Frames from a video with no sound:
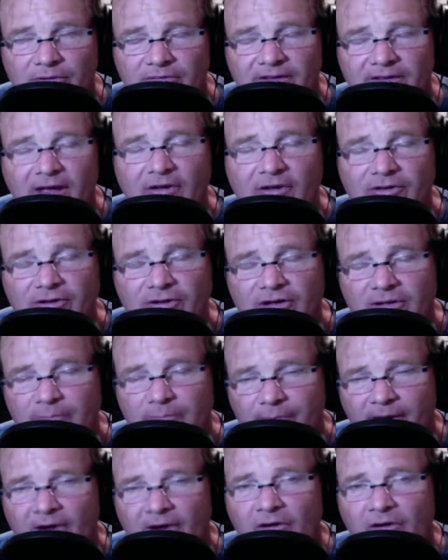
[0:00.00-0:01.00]
Now you could
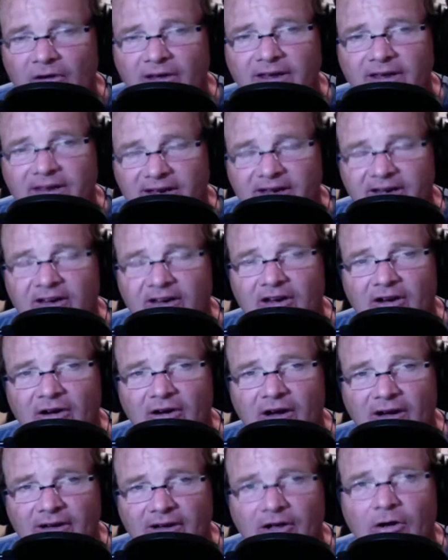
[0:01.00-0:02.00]
barely hear,
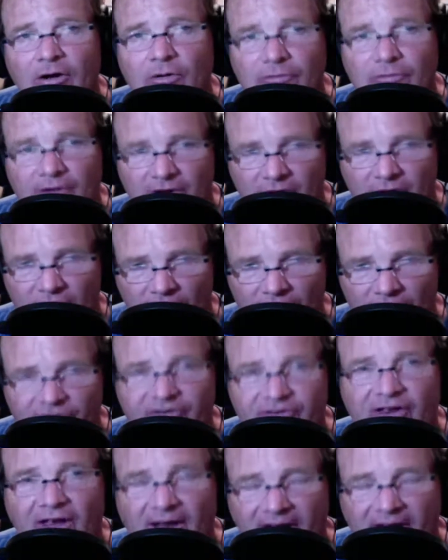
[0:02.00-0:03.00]
I know, the call
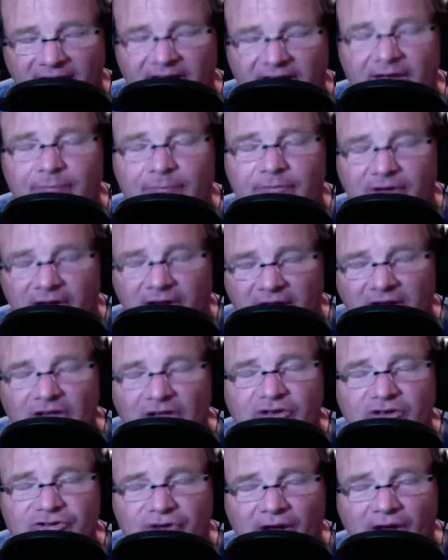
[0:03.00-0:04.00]
sign. I kept
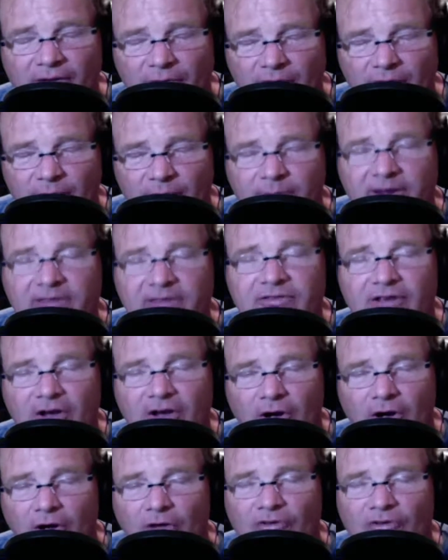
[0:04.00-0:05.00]
trying to repeat the
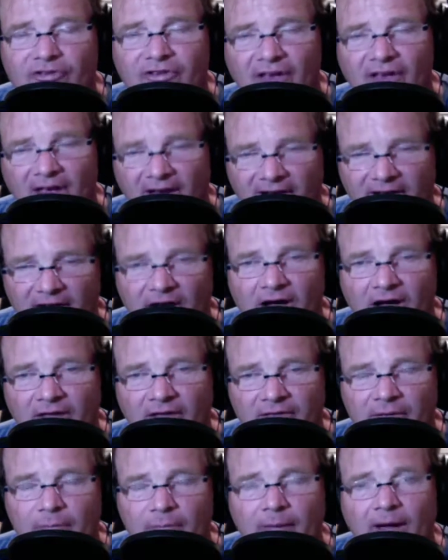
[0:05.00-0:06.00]
call sign
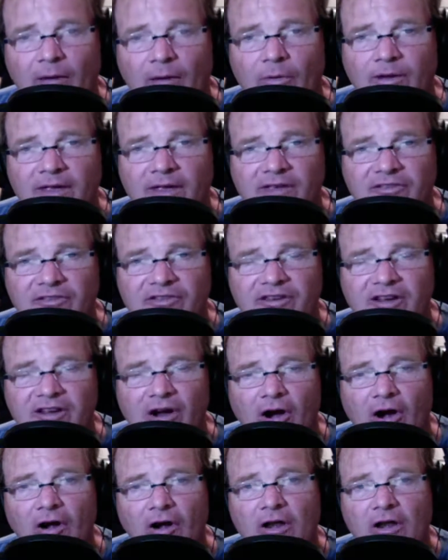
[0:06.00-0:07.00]
on the Maui
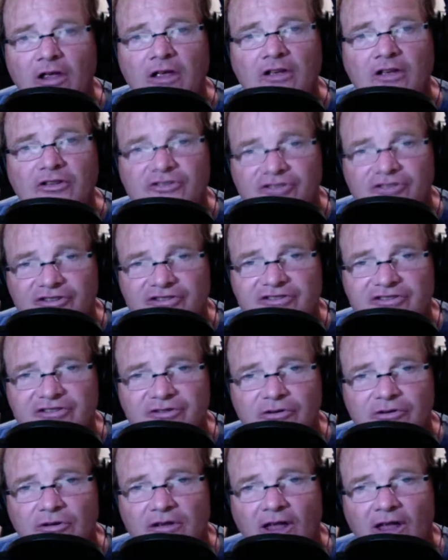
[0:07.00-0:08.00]
SDR just
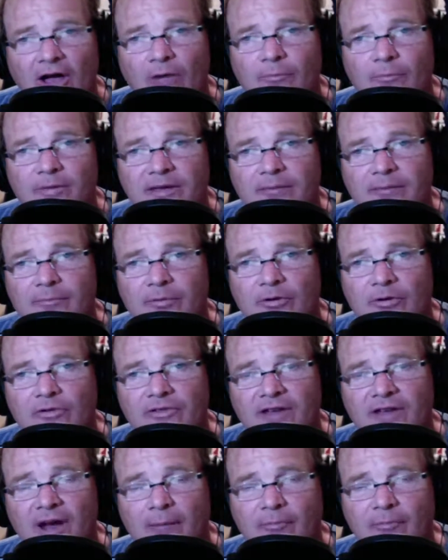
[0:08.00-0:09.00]
to allow people
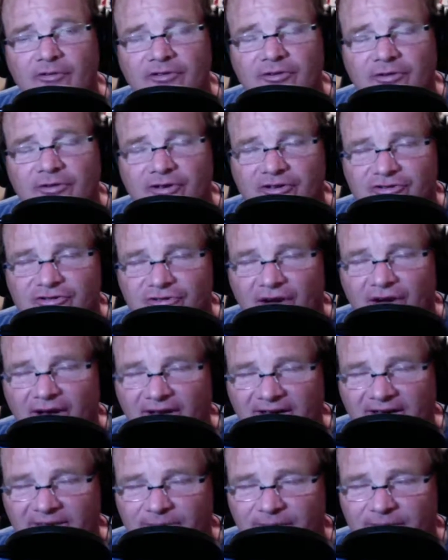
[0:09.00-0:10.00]
the opportunity to try
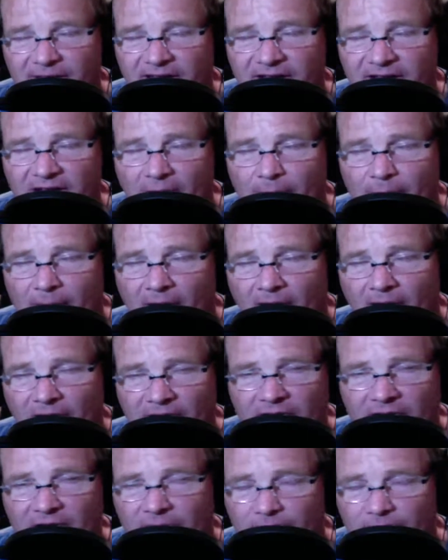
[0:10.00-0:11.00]
and pick it up out of
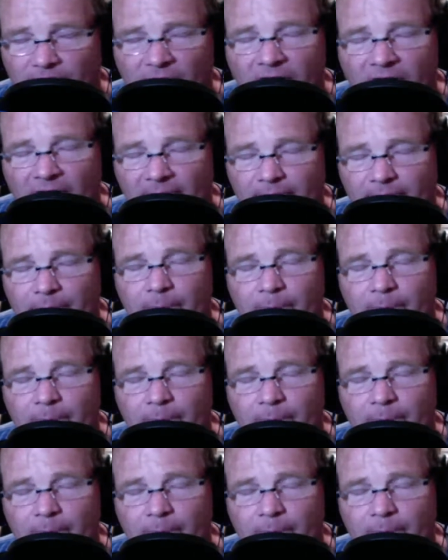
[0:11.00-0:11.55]
the mud.